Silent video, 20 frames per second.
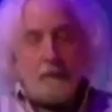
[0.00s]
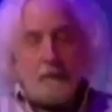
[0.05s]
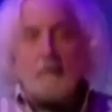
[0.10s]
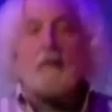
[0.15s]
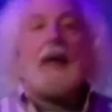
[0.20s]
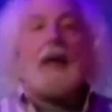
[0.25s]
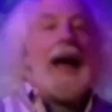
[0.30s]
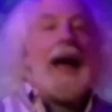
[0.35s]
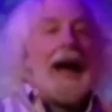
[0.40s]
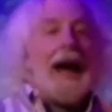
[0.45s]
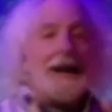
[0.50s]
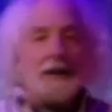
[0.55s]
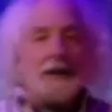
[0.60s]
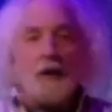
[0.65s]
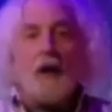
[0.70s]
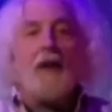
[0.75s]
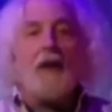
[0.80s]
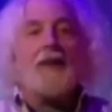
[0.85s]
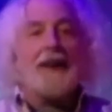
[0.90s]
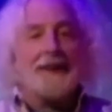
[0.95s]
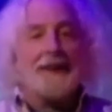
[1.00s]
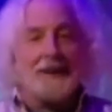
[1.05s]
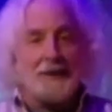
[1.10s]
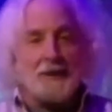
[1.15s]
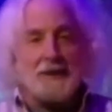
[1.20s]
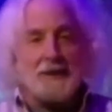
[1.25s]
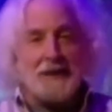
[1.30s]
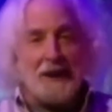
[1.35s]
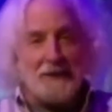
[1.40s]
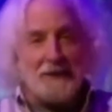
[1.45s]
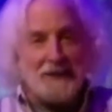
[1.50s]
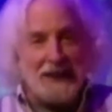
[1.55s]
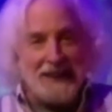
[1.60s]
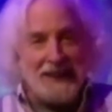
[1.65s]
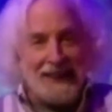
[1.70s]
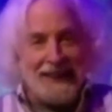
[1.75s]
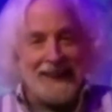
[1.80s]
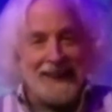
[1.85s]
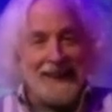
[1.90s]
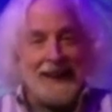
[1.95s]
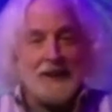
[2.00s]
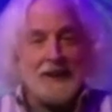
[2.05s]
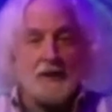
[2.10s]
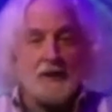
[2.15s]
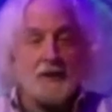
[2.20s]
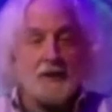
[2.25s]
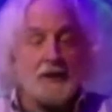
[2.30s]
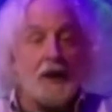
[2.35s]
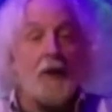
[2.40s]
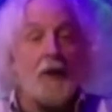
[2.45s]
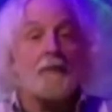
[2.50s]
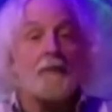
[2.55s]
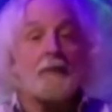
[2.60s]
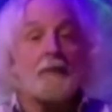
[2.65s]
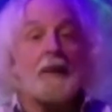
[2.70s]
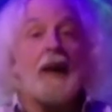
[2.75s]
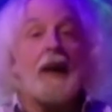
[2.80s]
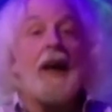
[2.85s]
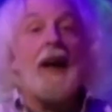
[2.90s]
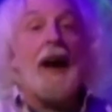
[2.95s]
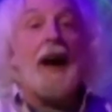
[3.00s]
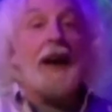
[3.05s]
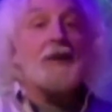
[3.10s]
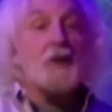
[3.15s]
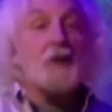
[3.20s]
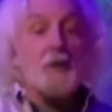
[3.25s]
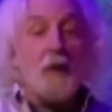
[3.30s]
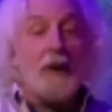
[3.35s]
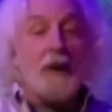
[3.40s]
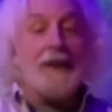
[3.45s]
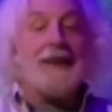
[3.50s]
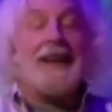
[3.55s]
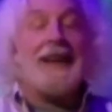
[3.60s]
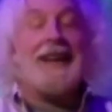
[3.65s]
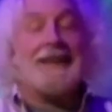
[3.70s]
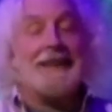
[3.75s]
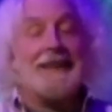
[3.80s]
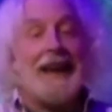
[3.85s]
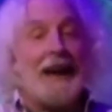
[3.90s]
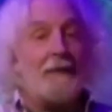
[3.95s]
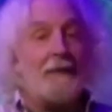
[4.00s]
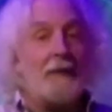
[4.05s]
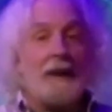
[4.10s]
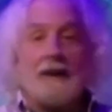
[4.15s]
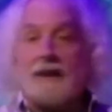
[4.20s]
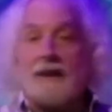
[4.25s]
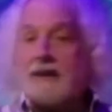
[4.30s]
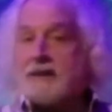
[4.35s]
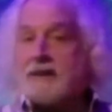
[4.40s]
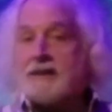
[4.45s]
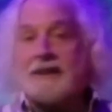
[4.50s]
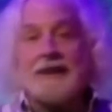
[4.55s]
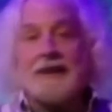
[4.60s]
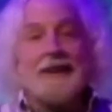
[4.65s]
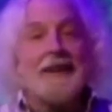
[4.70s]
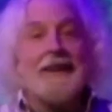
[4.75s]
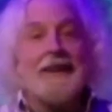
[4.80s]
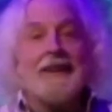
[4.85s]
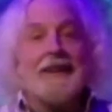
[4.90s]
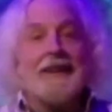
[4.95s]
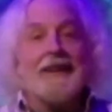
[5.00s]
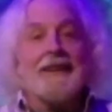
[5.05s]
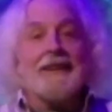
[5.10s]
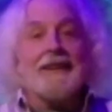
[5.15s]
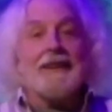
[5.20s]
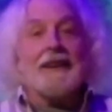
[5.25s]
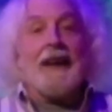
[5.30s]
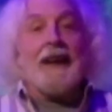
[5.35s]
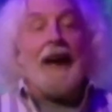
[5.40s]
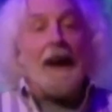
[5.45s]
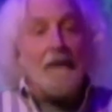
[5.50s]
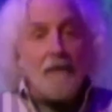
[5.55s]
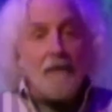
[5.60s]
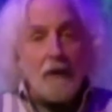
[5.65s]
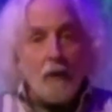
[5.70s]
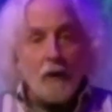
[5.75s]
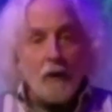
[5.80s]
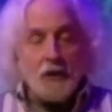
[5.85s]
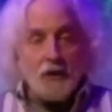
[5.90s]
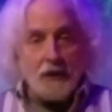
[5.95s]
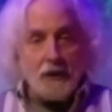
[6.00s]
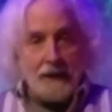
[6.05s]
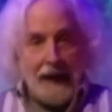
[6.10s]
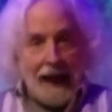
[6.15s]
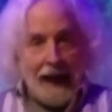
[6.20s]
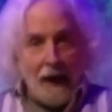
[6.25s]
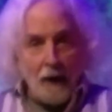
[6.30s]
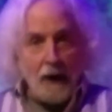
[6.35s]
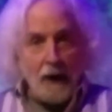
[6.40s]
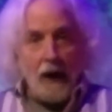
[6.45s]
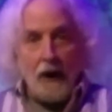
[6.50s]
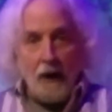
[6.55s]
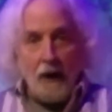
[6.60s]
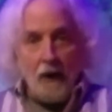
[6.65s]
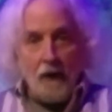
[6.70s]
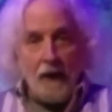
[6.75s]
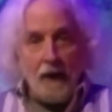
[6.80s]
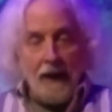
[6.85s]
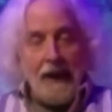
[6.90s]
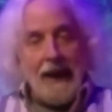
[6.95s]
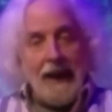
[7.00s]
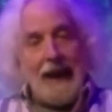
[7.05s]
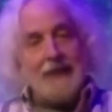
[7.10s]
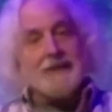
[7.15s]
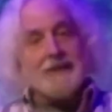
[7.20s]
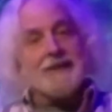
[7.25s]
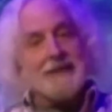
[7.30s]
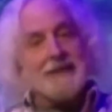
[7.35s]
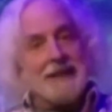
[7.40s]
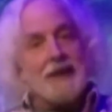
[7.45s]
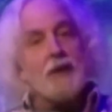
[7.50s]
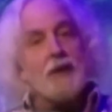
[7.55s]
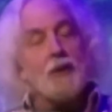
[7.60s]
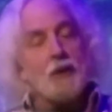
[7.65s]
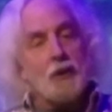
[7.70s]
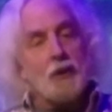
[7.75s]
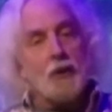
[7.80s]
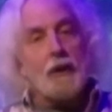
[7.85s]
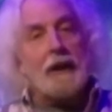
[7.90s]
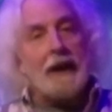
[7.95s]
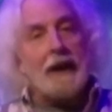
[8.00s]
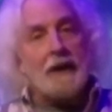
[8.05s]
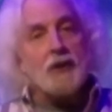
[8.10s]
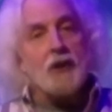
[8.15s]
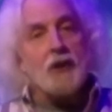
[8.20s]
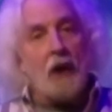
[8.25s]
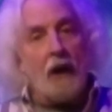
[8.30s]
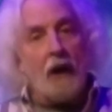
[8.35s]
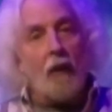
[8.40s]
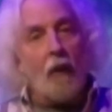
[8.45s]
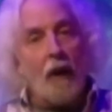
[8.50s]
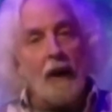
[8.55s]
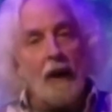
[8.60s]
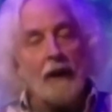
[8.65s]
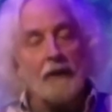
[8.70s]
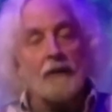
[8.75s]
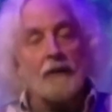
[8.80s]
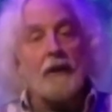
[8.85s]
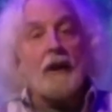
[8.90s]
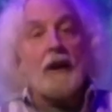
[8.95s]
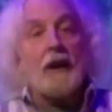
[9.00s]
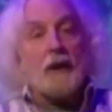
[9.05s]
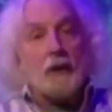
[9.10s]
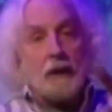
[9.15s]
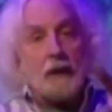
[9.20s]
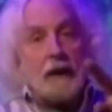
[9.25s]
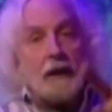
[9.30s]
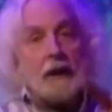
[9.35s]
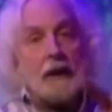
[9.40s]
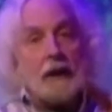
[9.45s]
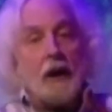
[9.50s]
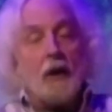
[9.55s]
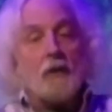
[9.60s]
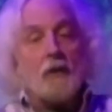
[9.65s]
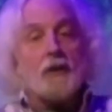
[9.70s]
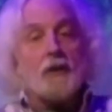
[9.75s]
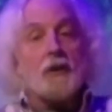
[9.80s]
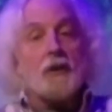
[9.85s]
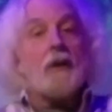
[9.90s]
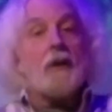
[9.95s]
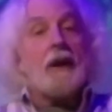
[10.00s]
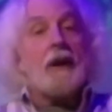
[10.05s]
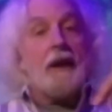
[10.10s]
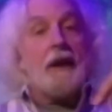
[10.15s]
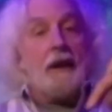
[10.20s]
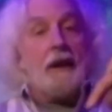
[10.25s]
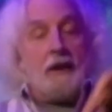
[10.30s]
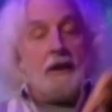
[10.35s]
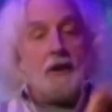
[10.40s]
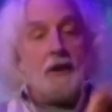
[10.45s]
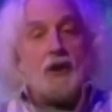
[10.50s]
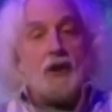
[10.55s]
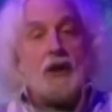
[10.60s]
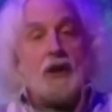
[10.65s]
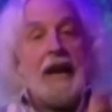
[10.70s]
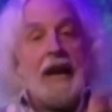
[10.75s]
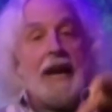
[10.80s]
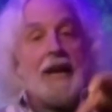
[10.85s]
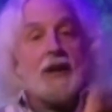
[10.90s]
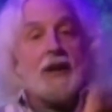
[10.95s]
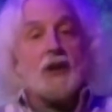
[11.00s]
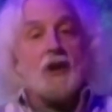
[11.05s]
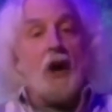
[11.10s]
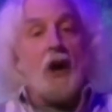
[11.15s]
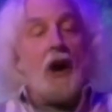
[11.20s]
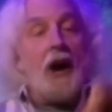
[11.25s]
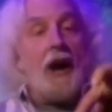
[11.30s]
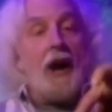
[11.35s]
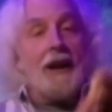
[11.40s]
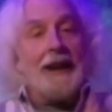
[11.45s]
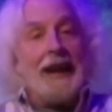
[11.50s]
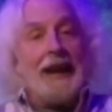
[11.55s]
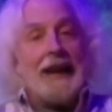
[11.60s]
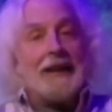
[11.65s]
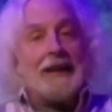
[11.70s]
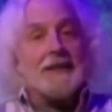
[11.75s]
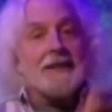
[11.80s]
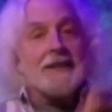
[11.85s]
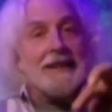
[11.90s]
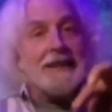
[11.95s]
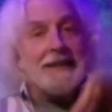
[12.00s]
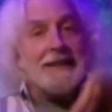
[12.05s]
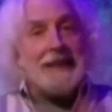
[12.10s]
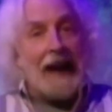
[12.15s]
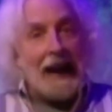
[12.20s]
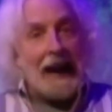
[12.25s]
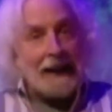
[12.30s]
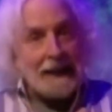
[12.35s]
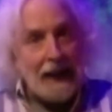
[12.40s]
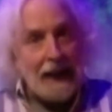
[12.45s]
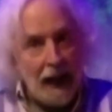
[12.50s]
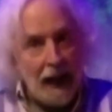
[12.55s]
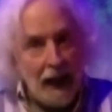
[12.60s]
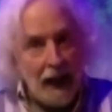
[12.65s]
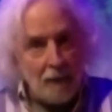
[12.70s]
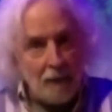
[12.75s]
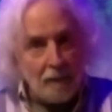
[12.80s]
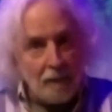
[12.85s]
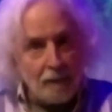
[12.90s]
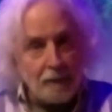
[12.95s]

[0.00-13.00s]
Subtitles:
added all that other stuff to the collection. So I just wanted to hit that because everyone should now go and see who Juliet Shaw was. You can go to jshawlegacy.com